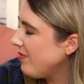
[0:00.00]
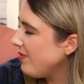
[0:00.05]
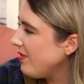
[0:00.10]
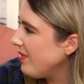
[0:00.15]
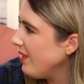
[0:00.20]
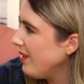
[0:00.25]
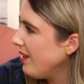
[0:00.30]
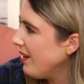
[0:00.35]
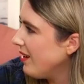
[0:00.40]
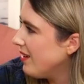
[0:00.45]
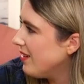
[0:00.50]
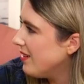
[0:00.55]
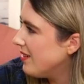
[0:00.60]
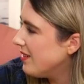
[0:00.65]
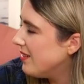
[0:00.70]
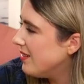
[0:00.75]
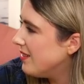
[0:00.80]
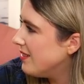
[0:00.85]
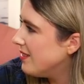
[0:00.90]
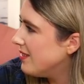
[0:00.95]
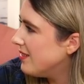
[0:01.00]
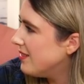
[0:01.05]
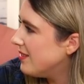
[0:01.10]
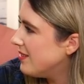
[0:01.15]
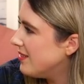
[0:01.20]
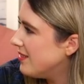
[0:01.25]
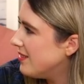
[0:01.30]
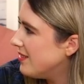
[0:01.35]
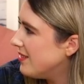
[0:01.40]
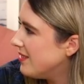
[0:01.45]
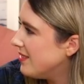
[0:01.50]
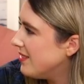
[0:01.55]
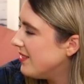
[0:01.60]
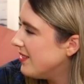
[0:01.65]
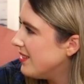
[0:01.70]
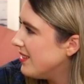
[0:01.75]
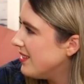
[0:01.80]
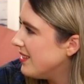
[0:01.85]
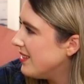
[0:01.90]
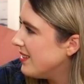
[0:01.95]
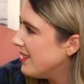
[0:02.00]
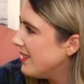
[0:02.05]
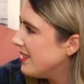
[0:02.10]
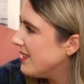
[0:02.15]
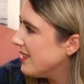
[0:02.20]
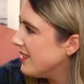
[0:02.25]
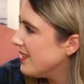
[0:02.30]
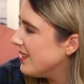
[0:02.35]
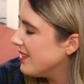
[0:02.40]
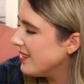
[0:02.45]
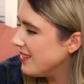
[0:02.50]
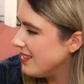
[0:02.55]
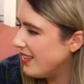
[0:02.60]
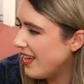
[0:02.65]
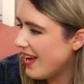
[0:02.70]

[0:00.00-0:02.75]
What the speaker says: This person isn't speaking.